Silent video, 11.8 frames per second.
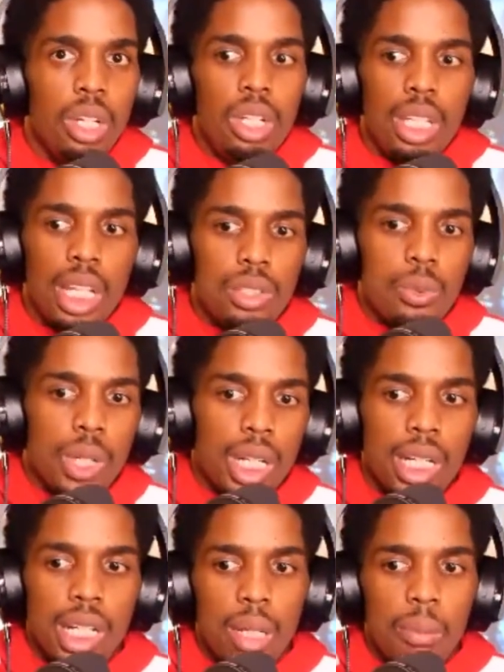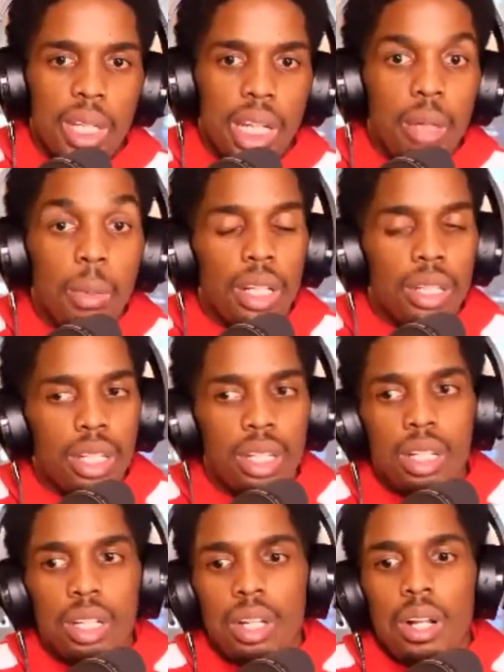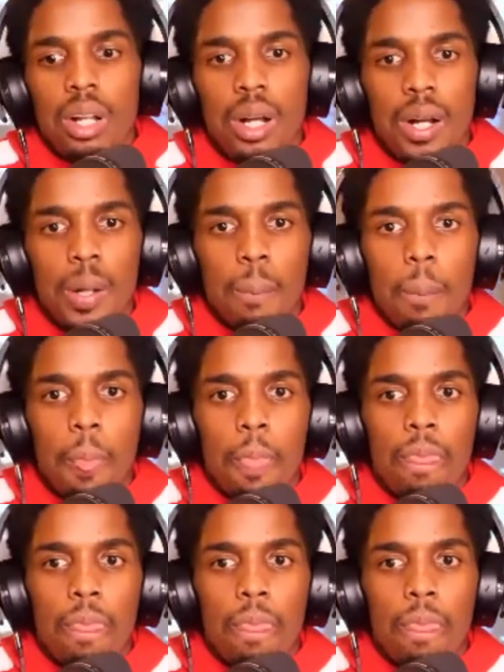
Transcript: That's when I kind of got my name out there. Um,